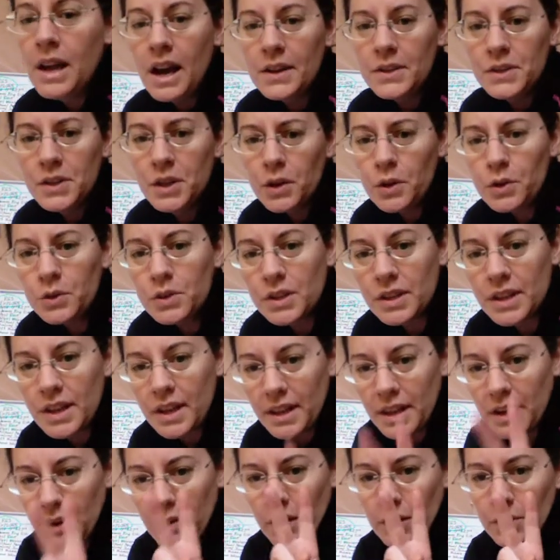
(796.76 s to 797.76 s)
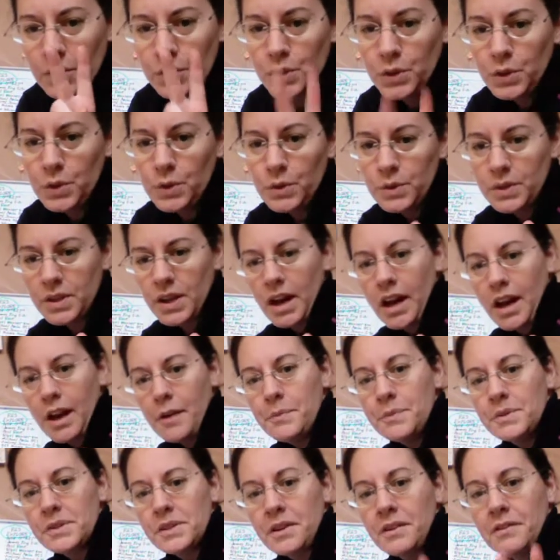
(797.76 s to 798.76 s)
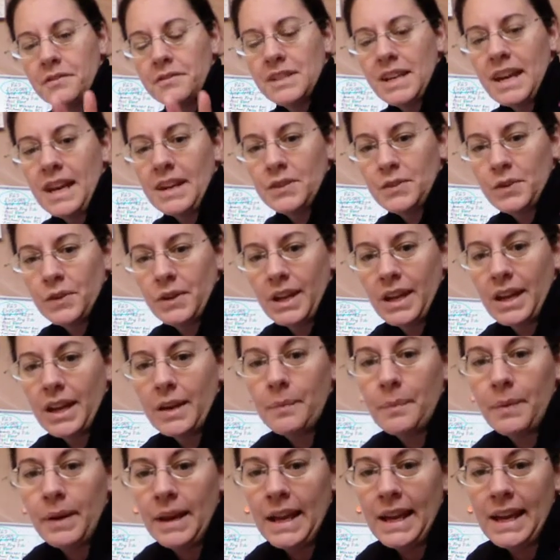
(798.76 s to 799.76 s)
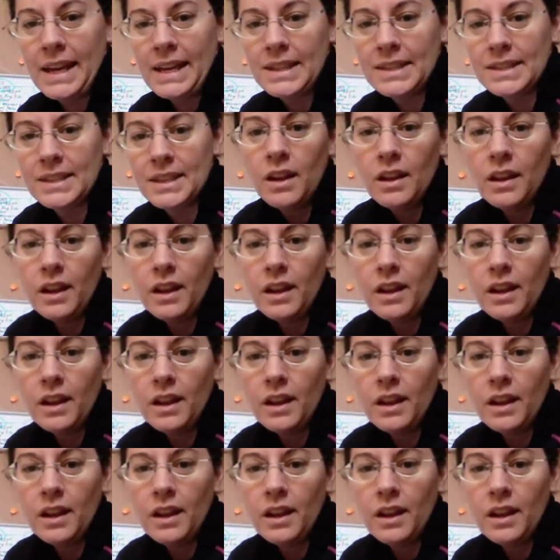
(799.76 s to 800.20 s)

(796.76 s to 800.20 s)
I told you that there are 2 types of tectonic plate.